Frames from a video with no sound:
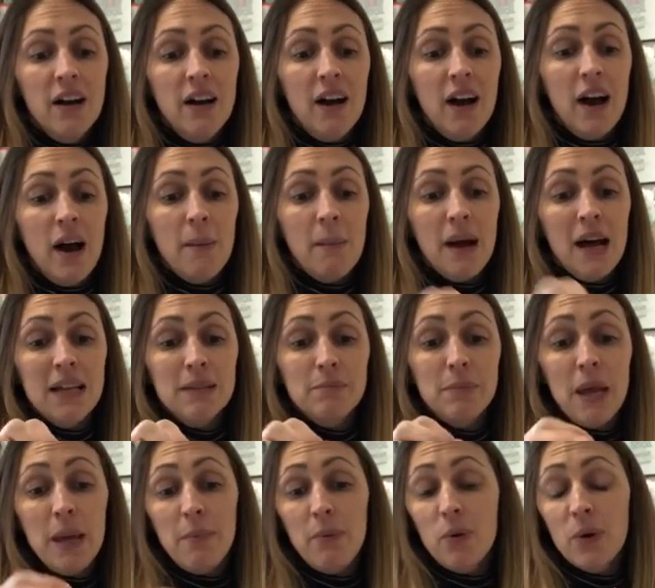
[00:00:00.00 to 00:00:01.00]
And
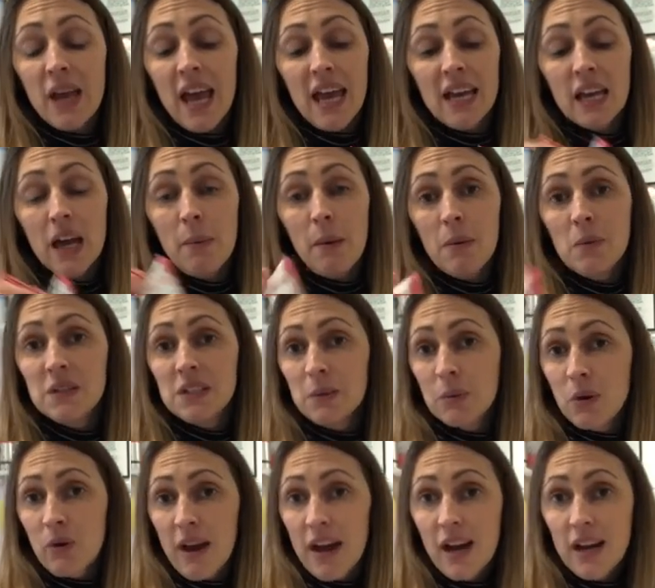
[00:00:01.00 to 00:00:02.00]
people again come up with some
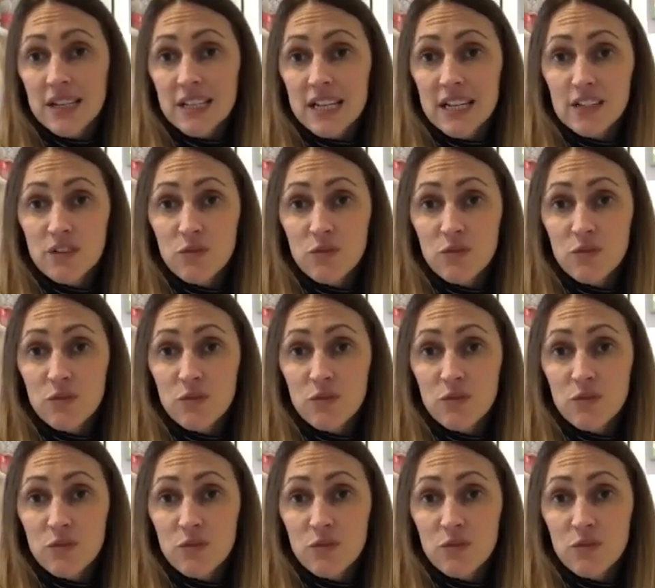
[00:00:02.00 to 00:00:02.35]
great ideas